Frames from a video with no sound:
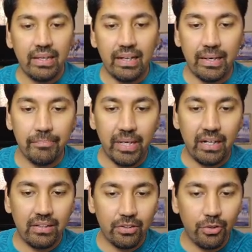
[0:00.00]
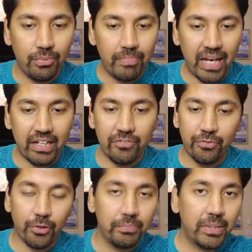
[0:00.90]
And I'll go back and
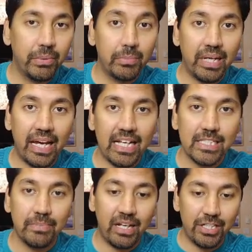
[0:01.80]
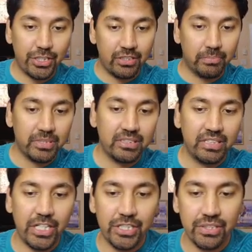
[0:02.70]
forth between my ads manager and the
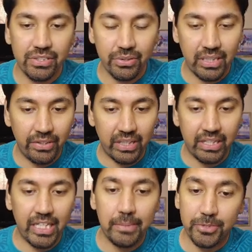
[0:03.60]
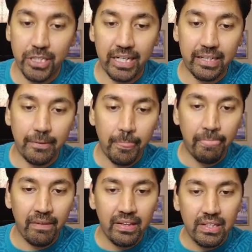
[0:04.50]
presentation so that you can keep track.
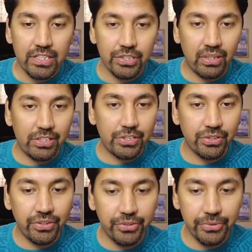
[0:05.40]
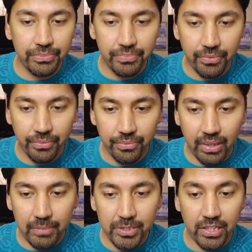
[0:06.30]
So I'll show you
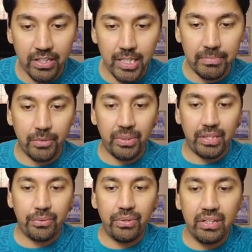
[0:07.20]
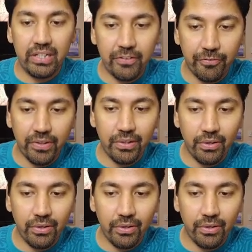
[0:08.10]
what I'm talking about. We have 3 different